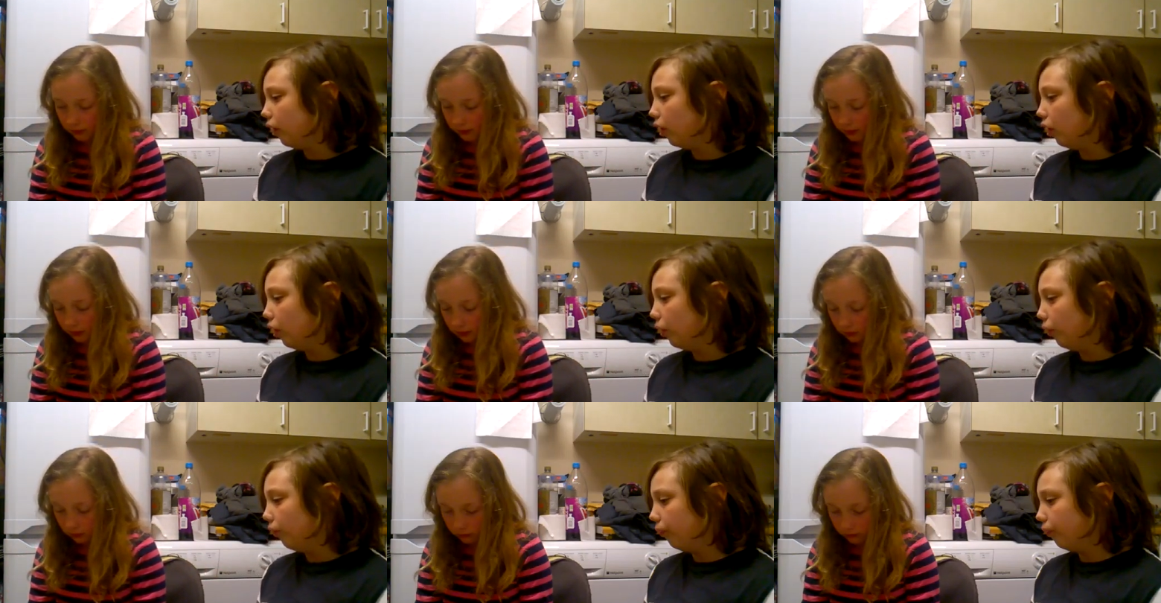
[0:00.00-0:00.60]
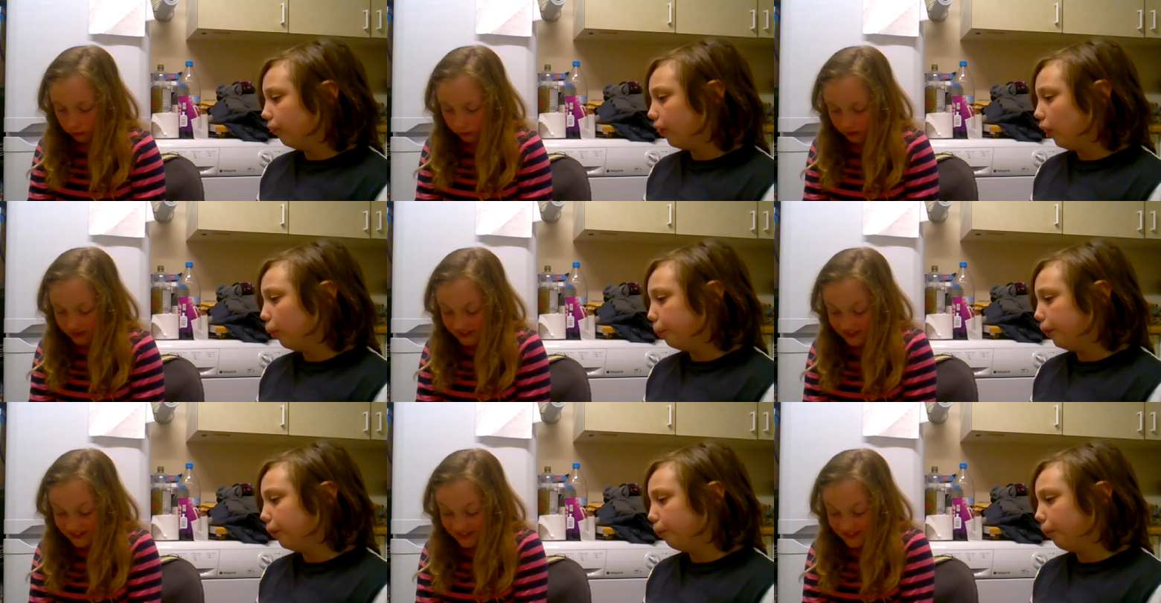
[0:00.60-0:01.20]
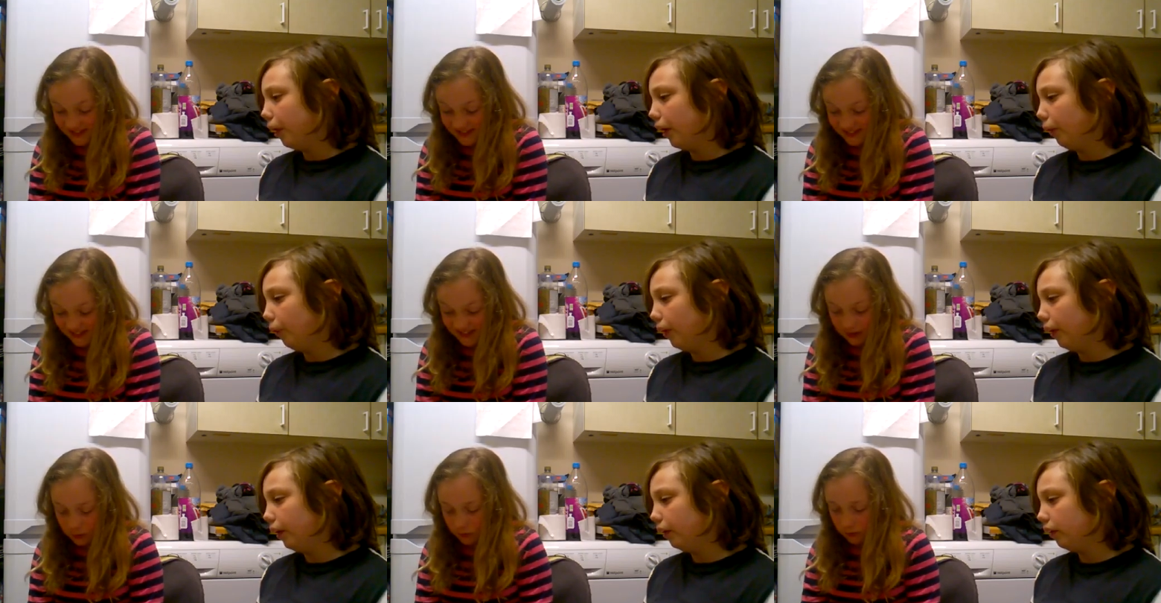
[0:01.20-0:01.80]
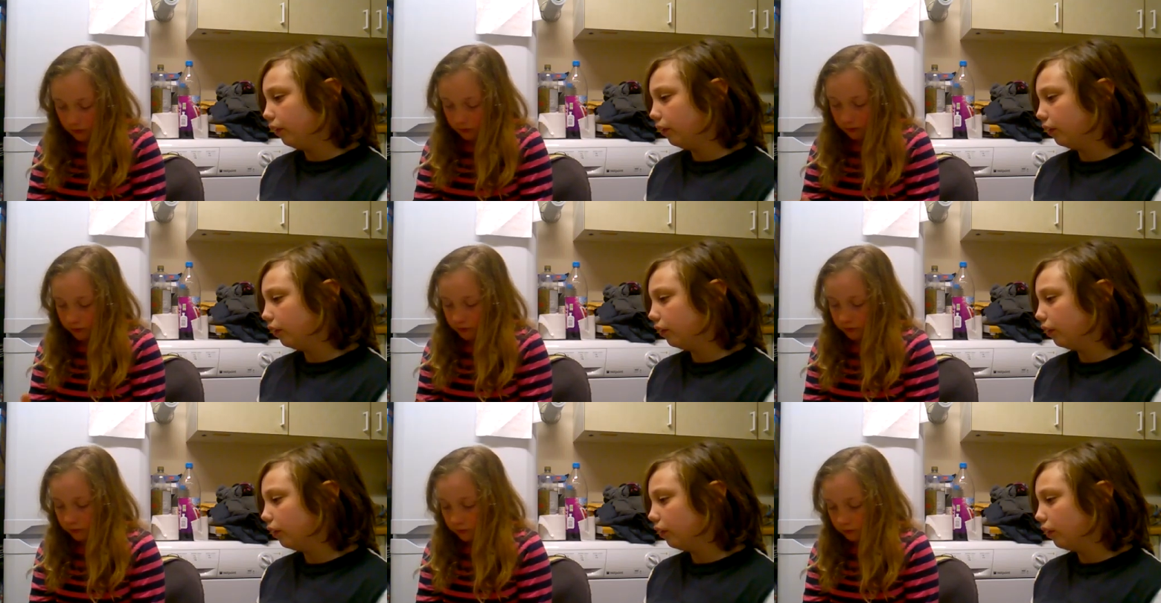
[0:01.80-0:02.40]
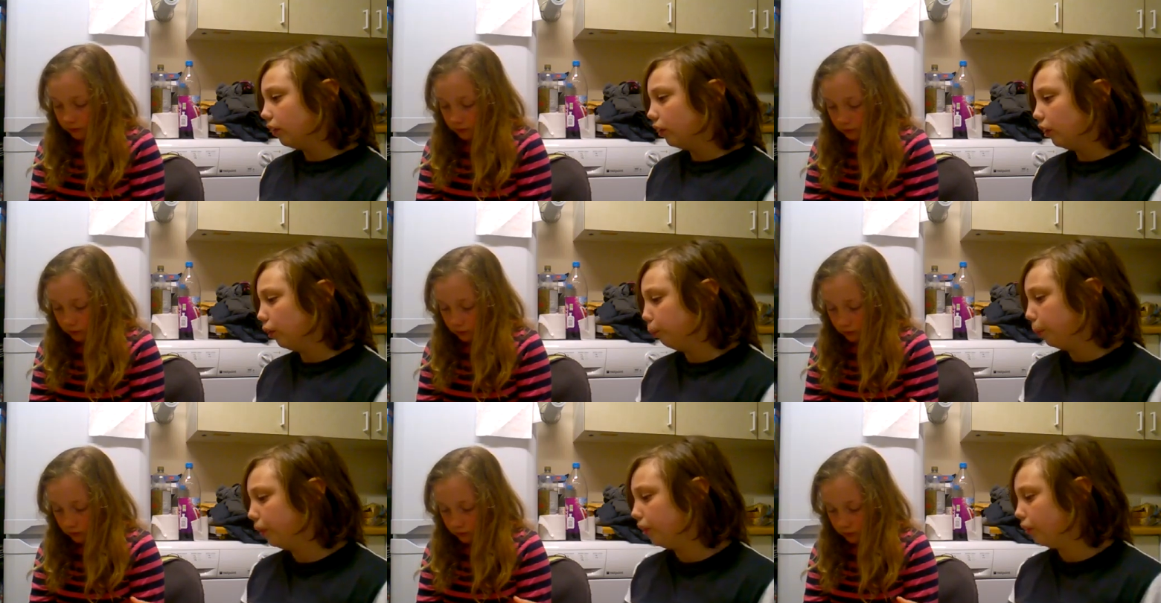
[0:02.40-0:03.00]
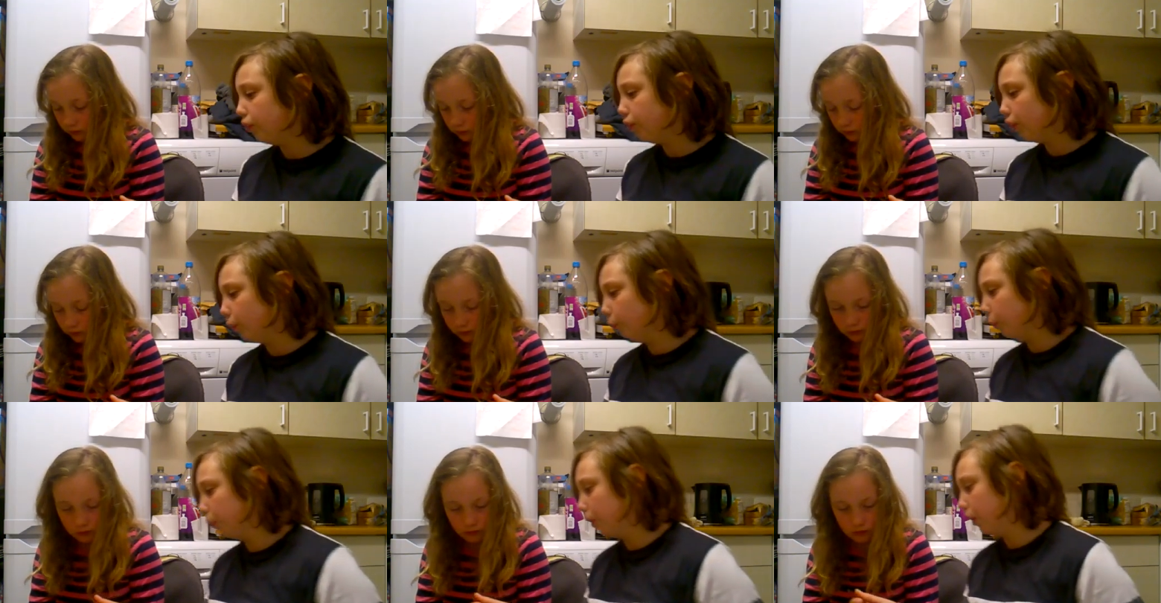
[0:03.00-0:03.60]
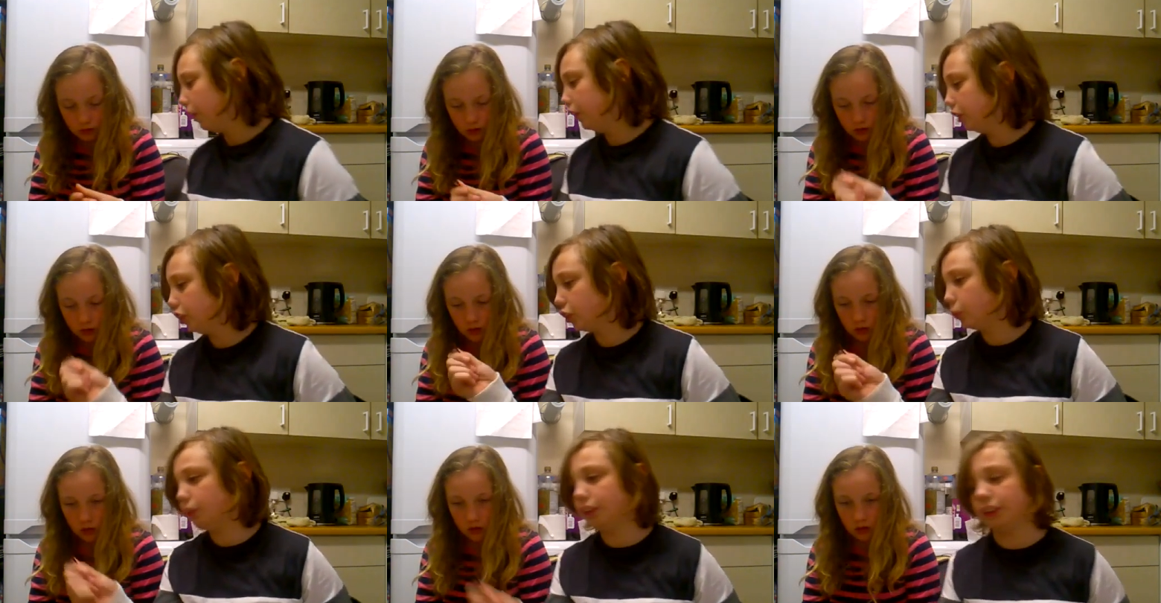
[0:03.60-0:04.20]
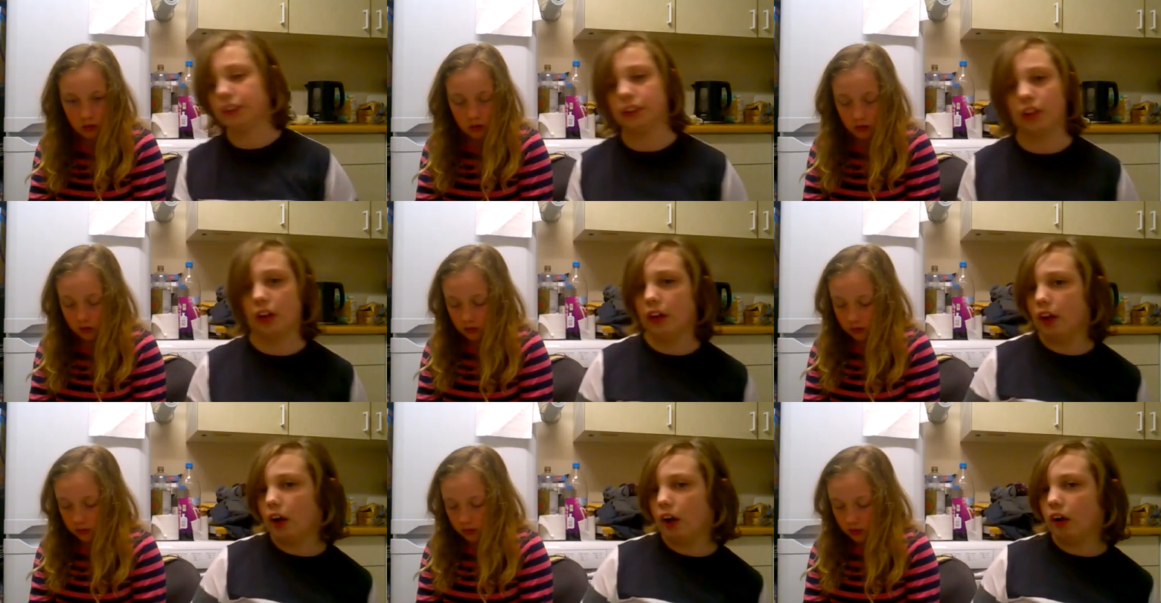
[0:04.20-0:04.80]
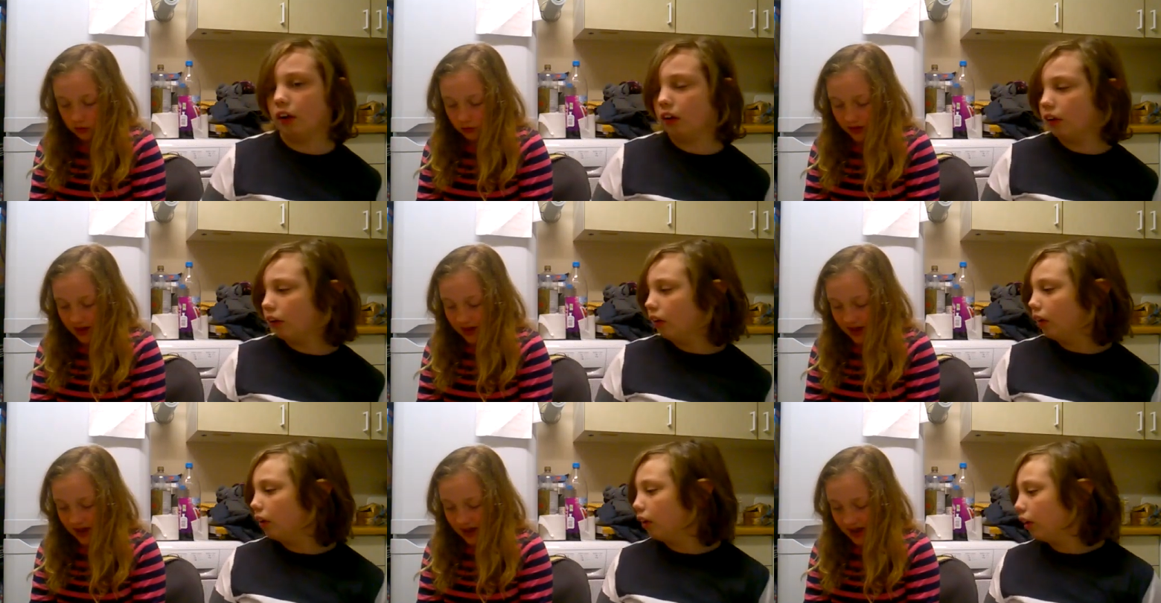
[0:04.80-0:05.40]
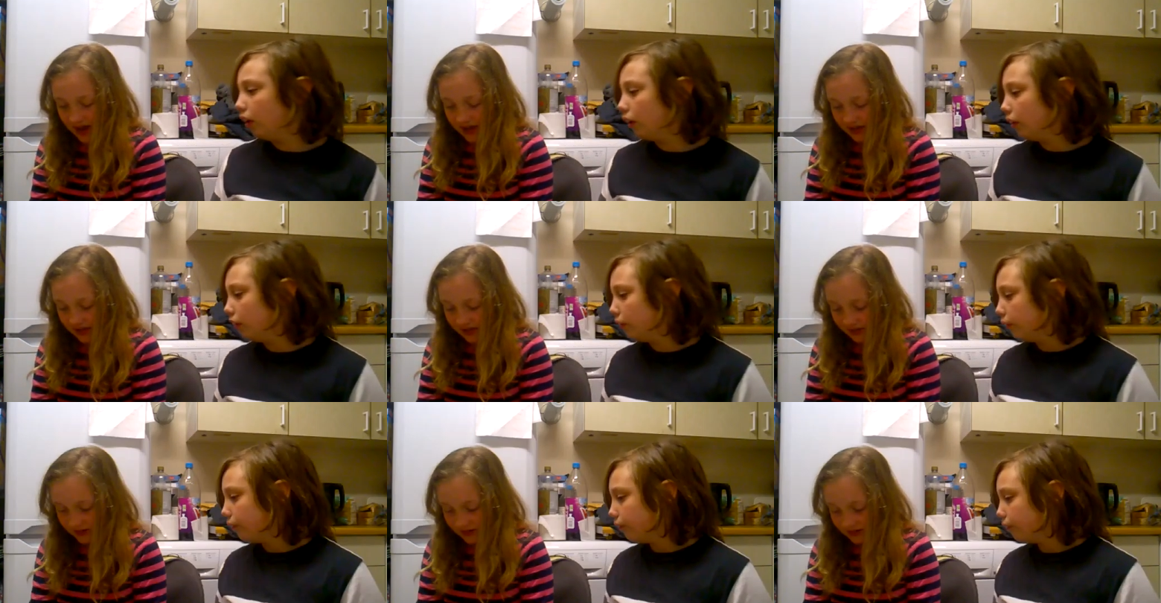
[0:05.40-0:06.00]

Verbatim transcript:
Speaker 1: um, Open it my way. You put your thumb and then you squeeze it like that. Squeeze!